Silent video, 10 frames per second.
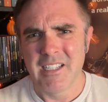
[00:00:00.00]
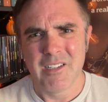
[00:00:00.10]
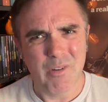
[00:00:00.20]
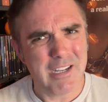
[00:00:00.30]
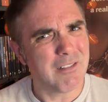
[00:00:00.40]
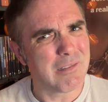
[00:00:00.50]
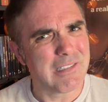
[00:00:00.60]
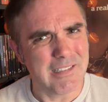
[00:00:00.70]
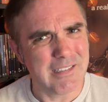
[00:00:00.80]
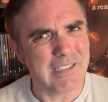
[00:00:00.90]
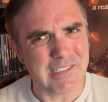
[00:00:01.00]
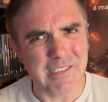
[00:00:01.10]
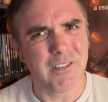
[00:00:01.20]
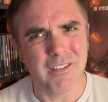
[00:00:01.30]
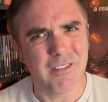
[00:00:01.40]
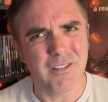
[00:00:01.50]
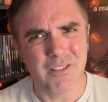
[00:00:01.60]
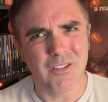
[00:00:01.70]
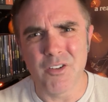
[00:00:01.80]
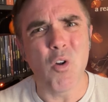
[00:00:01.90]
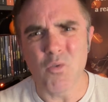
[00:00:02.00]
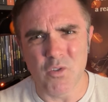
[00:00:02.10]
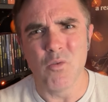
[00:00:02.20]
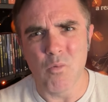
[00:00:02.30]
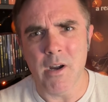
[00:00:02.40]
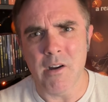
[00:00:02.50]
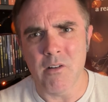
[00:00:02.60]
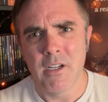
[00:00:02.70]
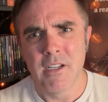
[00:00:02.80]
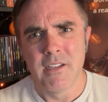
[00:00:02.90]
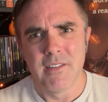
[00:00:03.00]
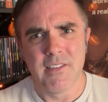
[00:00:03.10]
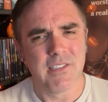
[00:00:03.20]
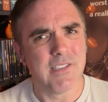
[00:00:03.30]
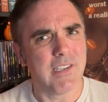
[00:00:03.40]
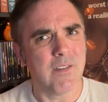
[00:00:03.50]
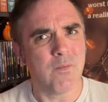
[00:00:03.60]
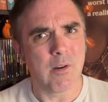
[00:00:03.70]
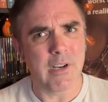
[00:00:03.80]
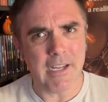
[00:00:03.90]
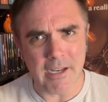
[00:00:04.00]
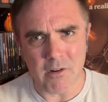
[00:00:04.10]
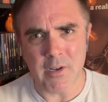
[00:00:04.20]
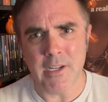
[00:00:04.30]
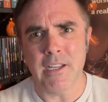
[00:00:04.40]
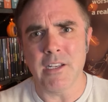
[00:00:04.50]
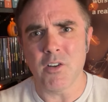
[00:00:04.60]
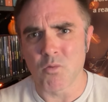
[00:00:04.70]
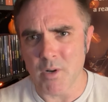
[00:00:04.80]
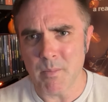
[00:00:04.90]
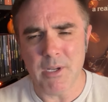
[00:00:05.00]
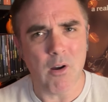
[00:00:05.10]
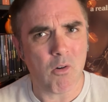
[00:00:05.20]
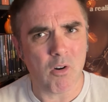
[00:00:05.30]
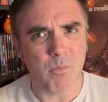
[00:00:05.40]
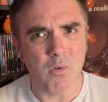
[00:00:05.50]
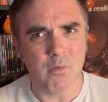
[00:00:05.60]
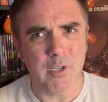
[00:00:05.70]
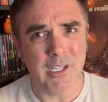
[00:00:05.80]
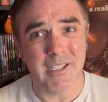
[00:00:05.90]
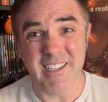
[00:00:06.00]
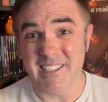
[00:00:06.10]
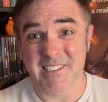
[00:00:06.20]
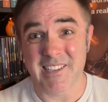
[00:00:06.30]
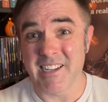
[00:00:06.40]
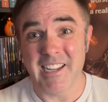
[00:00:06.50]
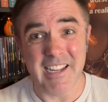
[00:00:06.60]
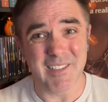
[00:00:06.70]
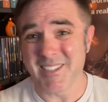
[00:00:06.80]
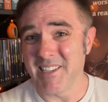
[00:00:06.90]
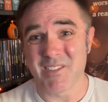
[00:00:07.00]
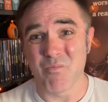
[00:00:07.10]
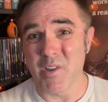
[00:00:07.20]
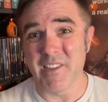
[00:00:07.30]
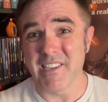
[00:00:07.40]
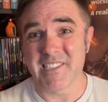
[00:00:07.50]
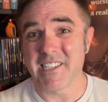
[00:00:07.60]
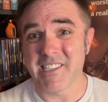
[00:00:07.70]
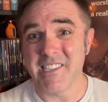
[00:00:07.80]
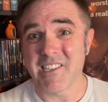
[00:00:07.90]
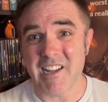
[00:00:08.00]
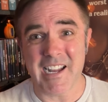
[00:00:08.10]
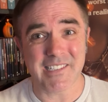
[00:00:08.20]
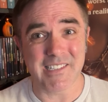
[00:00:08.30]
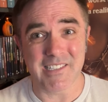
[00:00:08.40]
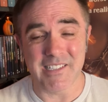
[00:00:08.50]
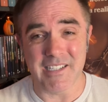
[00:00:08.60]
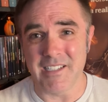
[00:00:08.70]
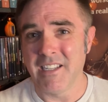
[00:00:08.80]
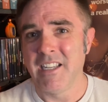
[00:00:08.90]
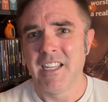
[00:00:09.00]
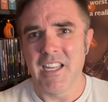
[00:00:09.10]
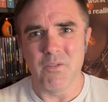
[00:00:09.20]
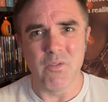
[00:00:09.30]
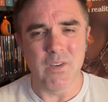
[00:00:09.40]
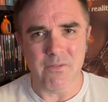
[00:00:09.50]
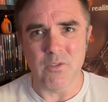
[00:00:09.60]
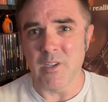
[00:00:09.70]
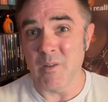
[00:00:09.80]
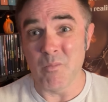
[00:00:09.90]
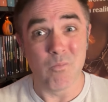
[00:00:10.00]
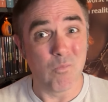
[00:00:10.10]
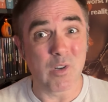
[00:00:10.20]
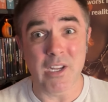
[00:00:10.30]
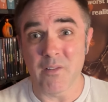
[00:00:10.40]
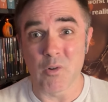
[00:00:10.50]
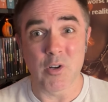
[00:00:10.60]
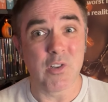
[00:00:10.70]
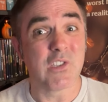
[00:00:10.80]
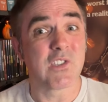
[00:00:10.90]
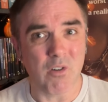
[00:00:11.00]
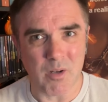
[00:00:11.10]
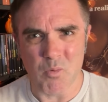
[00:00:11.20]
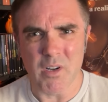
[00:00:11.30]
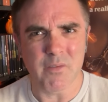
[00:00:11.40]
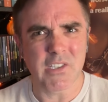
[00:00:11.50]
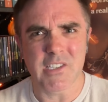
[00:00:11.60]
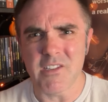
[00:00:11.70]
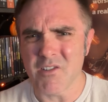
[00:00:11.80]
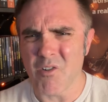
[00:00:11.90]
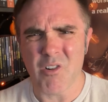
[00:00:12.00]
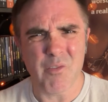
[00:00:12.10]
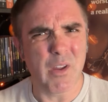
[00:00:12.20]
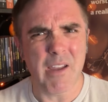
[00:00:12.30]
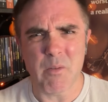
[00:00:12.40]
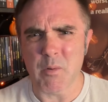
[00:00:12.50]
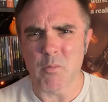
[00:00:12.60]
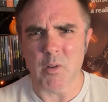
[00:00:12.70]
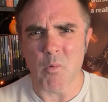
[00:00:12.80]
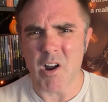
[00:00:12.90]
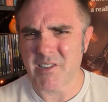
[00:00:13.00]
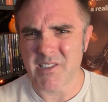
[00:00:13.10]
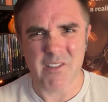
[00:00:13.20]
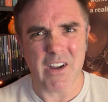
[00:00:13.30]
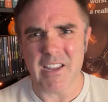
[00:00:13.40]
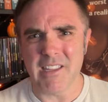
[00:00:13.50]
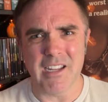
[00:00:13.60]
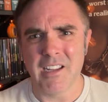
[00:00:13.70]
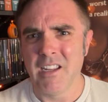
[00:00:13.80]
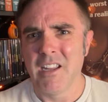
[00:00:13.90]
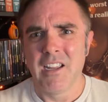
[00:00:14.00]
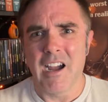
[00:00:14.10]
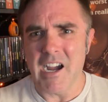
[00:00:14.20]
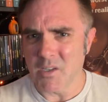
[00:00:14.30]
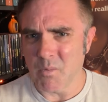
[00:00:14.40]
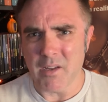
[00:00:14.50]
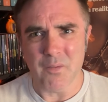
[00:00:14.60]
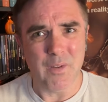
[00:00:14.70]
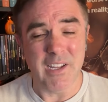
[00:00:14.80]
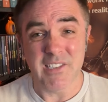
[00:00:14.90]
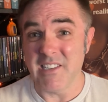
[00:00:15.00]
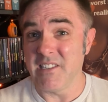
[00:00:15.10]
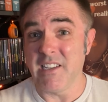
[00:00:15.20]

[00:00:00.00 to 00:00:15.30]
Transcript: well, doesn't go too well. This is a very eerie and creepy horror movie. It's, again, it's one of the 60s classics, and if you're definitely looking for a good starting point of 60s horror, if you haven't been really watching stuff, I think Eyes Without a Face is